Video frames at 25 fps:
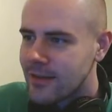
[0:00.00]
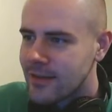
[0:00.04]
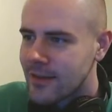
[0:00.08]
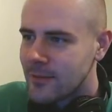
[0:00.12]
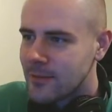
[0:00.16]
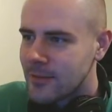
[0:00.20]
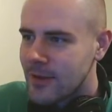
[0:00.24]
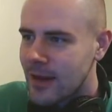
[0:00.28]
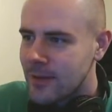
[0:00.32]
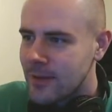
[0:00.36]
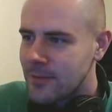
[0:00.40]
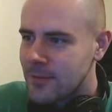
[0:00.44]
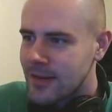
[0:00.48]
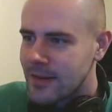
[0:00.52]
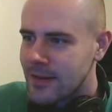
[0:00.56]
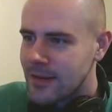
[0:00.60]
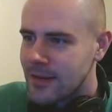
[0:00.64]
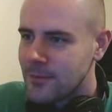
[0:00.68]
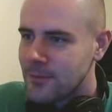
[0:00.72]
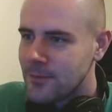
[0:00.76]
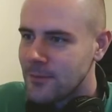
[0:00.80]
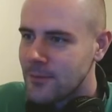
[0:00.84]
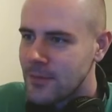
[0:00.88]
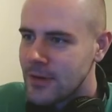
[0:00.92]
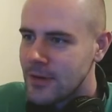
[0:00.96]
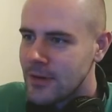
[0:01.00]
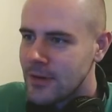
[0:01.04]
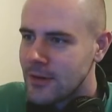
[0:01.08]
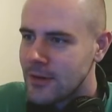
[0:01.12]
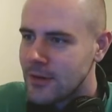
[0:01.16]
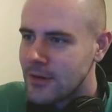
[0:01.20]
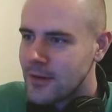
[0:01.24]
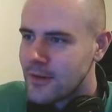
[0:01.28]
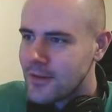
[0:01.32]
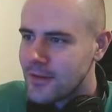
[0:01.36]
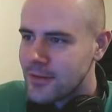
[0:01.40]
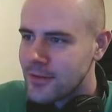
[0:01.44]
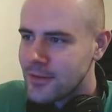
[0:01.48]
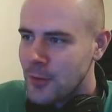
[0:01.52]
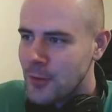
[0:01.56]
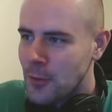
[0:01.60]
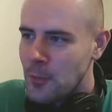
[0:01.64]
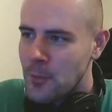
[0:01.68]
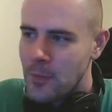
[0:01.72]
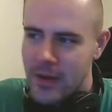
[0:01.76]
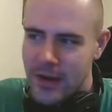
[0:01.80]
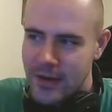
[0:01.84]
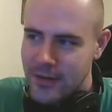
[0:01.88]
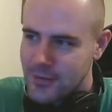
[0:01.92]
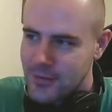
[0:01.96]
sometimes it feel so
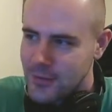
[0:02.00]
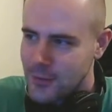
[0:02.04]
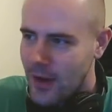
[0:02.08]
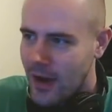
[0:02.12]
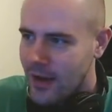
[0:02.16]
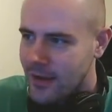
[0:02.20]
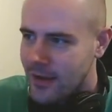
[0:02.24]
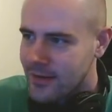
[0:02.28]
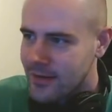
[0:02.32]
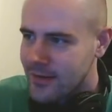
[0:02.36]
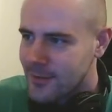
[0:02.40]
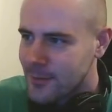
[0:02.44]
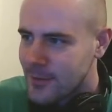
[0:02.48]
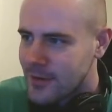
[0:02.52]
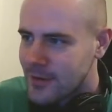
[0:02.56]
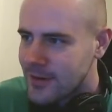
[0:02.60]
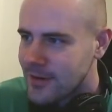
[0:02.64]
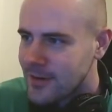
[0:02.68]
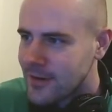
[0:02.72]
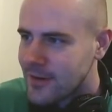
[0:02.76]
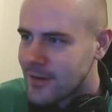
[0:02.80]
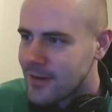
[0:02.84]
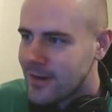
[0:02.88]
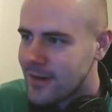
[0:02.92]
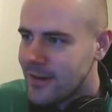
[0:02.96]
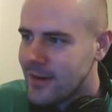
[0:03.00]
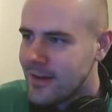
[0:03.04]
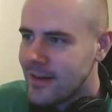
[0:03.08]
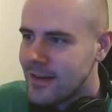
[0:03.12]
picturesque when you're